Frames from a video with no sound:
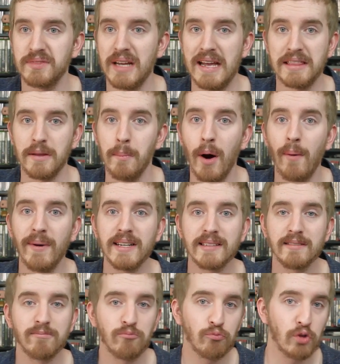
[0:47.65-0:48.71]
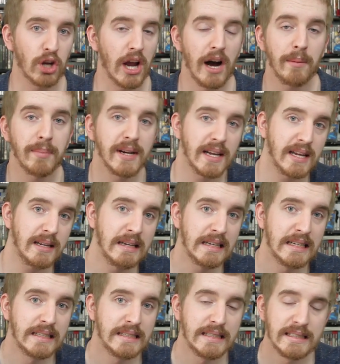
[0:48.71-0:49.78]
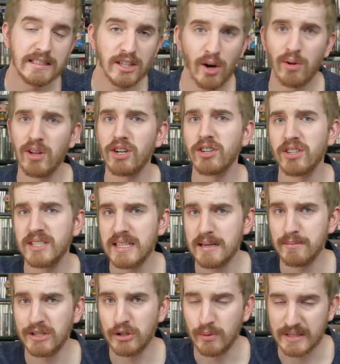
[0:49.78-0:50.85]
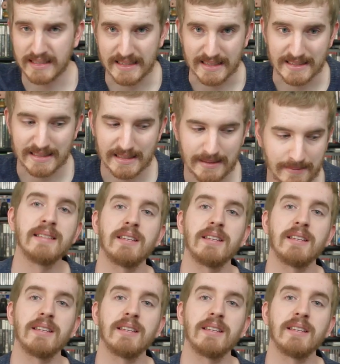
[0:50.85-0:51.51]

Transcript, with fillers: at the moment, the company no longer seems to exist.